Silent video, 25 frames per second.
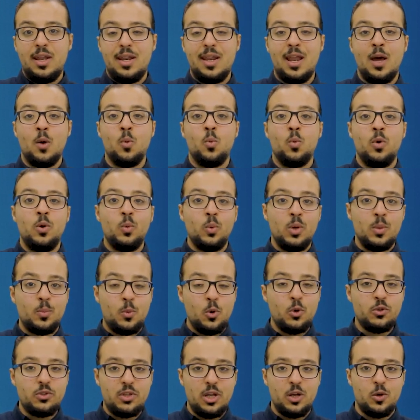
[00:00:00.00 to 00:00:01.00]
Now, when we
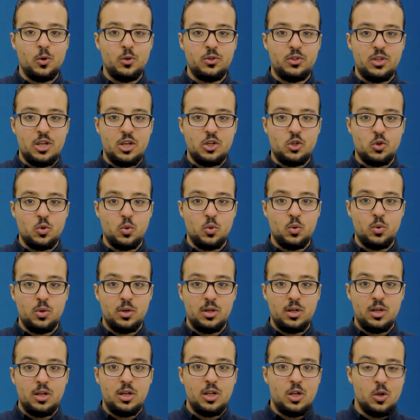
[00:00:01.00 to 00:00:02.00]
post a goods issue,
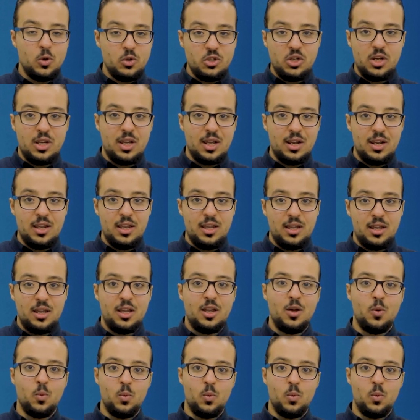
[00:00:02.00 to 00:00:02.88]
logically,